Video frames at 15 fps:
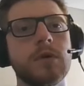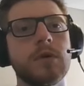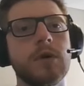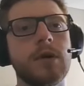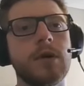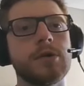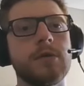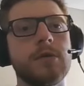
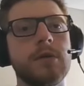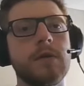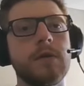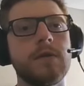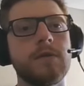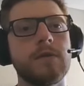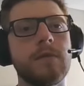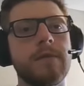Actually,
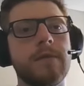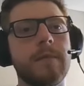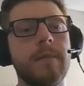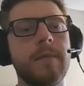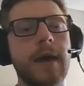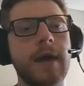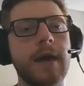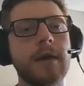this is with a
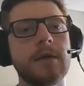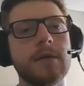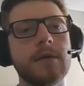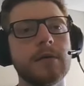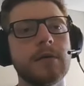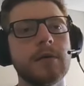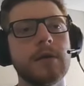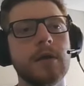bang.
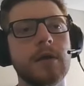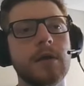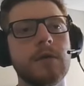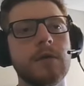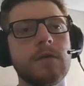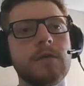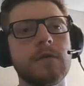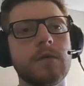
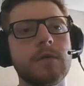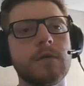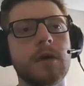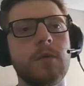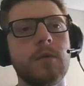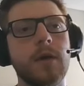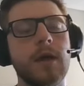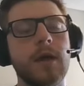So
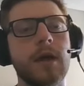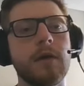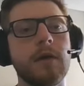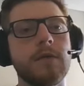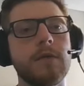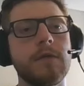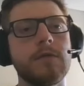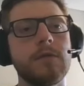now we have
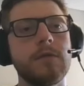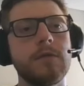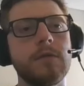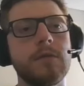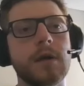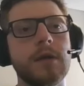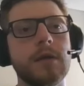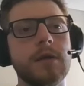this to
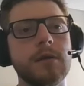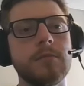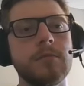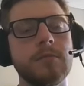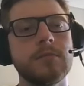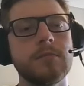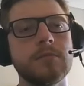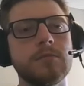do
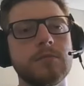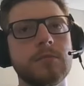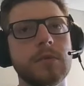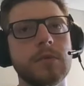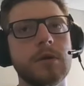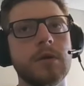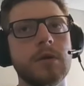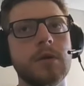item.
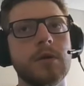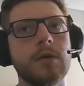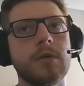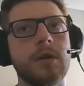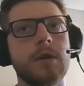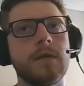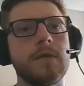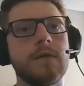
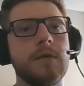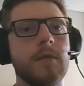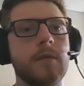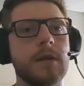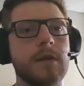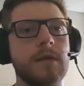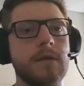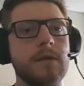Let's see
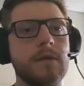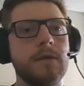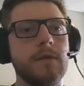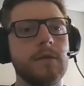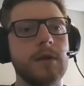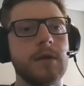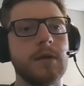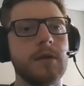what this is
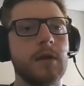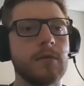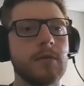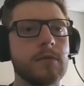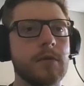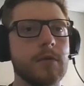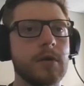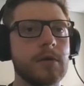doing in the
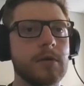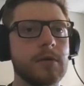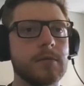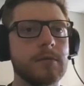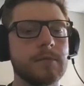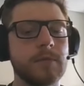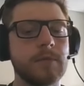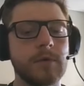
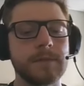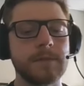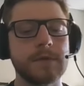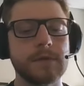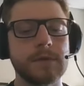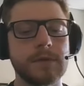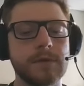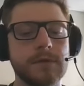controller.
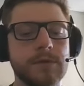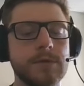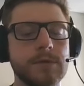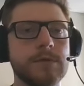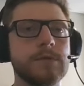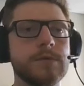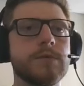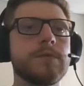Whoops, to
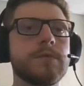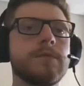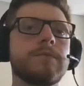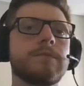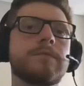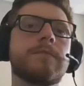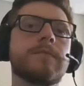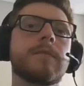do
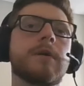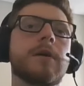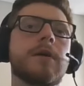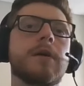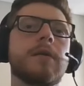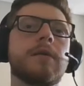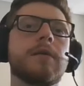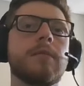
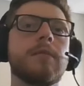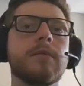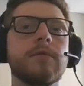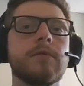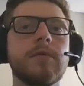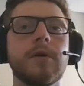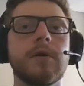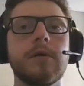item
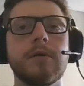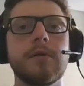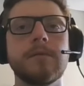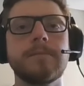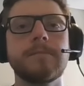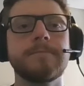controller.